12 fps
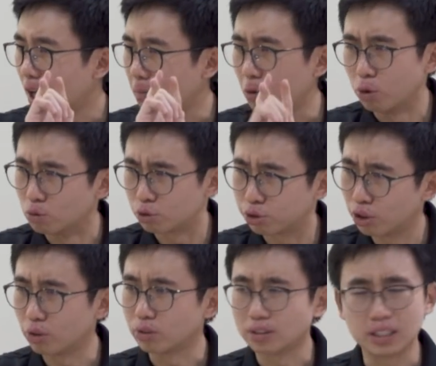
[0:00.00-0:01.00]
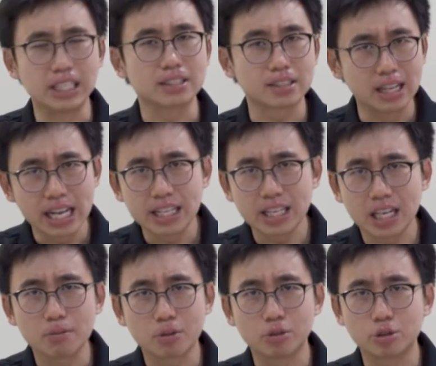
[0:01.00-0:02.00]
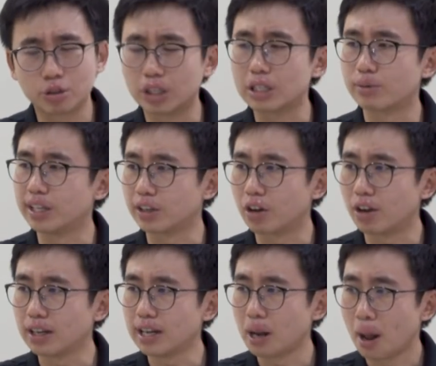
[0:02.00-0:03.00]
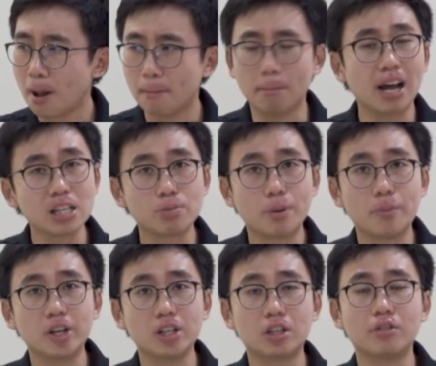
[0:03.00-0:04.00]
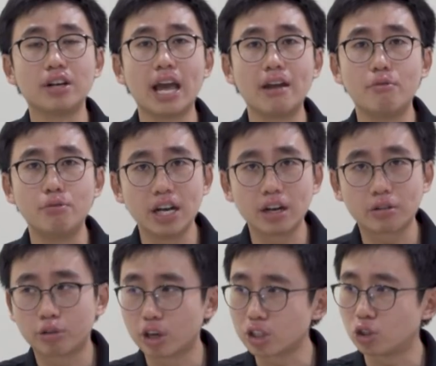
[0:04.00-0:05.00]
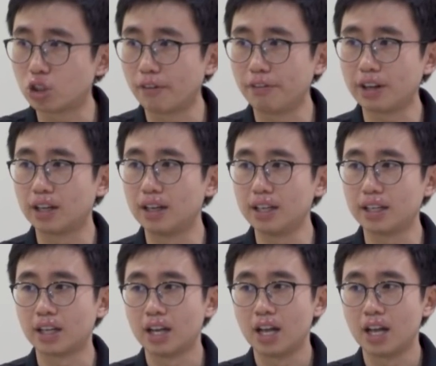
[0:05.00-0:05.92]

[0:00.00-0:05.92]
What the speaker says: control, yes, lane keep control, that's what they're calling it, blind spot monitoring and rear cross traffic alert.